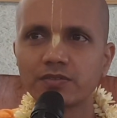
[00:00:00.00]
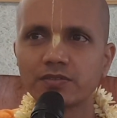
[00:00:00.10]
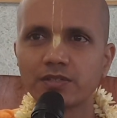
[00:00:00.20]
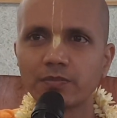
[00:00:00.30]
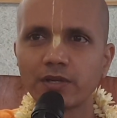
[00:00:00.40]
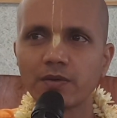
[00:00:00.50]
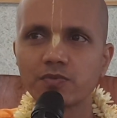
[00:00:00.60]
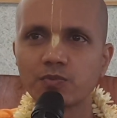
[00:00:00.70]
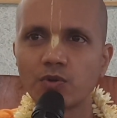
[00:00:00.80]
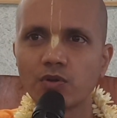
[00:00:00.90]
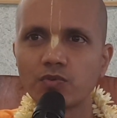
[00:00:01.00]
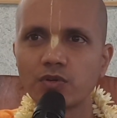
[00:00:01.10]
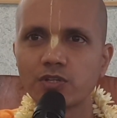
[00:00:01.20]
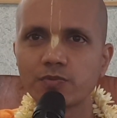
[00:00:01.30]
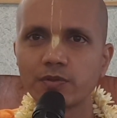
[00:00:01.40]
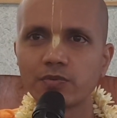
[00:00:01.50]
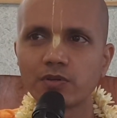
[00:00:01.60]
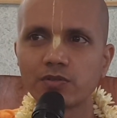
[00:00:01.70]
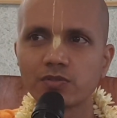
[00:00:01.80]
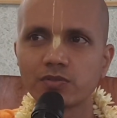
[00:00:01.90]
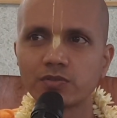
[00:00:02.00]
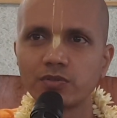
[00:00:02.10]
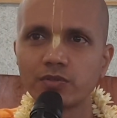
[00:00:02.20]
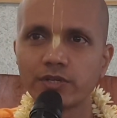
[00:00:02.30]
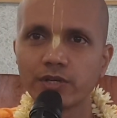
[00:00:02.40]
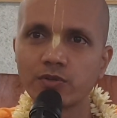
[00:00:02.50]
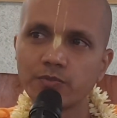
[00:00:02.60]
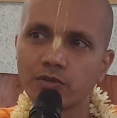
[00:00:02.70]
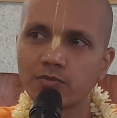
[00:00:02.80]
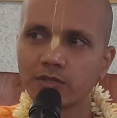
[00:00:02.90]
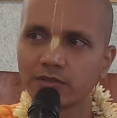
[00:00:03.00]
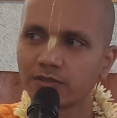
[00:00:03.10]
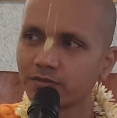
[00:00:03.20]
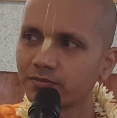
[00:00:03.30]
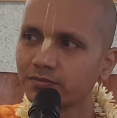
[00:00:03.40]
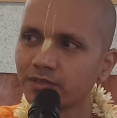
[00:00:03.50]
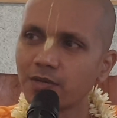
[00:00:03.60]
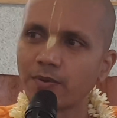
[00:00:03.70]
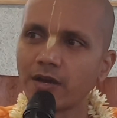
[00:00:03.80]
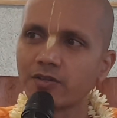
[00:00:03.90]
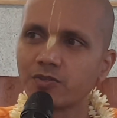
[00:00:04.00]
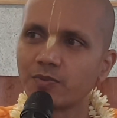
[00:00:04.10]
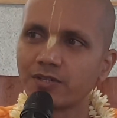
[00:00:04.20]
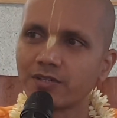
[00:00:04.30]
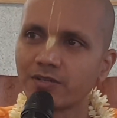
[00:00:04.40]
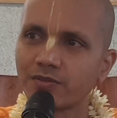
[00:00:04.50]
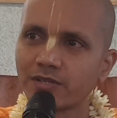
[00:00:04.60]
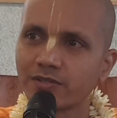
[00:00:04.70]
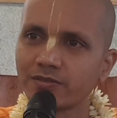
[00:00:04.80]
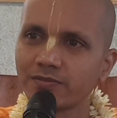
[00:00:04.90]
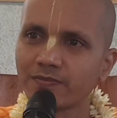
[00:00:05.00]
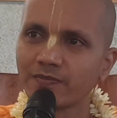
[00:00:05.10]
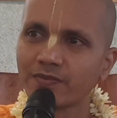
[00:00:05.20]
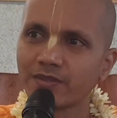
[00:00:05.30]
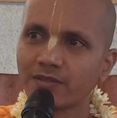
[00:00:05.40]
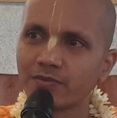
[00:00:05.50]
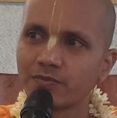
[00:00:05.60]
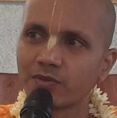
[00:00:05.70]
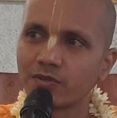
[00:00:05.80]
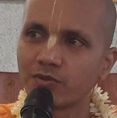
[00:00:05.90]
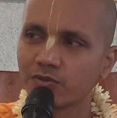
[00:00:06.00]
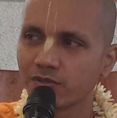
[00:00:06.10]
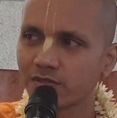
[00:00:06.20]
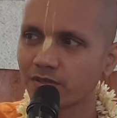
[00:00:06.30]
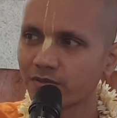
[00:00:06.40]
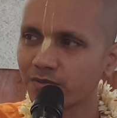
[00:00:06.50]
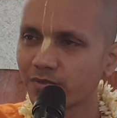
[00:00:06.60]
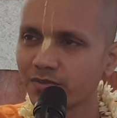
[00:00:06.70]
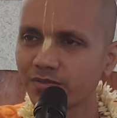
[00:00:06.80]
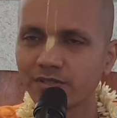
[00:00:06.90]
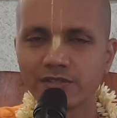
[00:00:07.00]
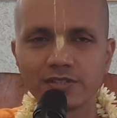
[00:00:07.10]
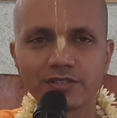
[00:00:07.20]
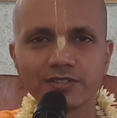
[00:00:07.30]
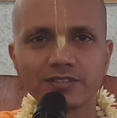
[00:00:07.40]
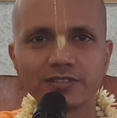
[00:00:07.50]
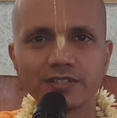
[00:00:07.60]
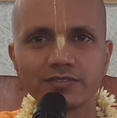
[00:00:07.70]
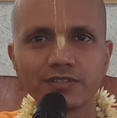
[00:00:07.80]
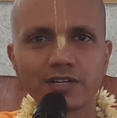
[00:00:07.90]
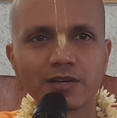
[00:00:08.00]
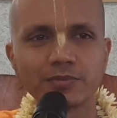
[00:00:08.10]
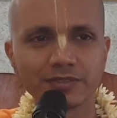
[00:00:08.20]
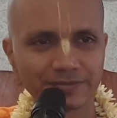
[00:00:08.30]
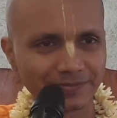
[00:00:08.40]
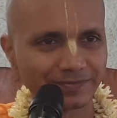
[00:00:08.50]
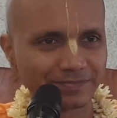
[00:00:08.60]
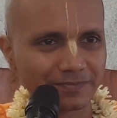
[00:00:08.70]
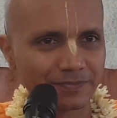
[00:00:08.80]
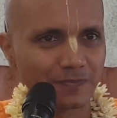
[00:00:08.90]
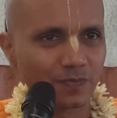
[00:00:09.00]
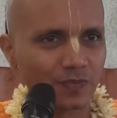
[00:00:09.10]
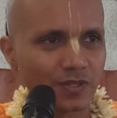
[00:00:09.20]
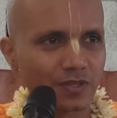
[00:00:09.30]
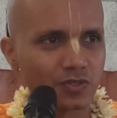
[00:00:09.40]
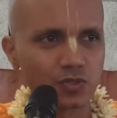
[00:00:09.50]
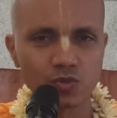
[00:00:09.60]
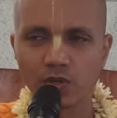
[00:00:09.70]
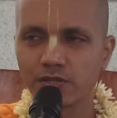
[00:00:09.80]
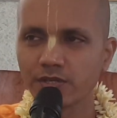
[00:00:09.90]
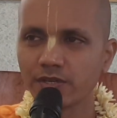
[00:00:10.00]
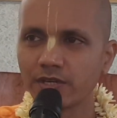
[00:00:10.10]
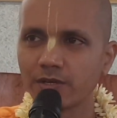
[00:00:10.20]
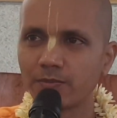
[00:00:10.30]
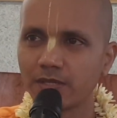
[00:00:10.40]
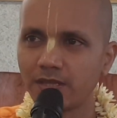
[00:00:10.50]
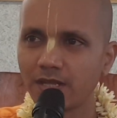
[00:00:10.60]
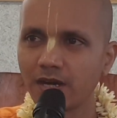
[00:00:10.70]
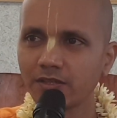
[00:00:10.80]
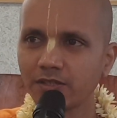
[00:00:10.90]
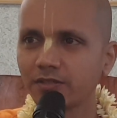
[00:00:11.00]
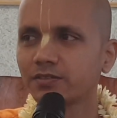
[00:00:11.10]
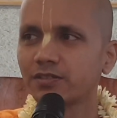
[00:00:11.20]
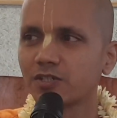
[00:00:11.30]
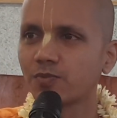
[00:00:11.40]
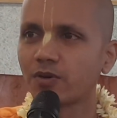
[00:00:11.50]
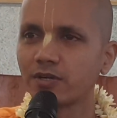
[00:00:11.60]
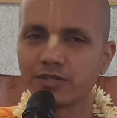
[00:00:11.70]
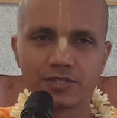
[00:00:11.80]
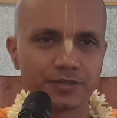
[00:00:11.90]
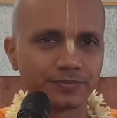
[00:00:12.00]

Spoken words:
sometimes mode of goodness people also don't take to pure bhakti. They are pious, but they don't take to pure devotional service because they think we are happy. So sukha sangena badnati, that's bondage.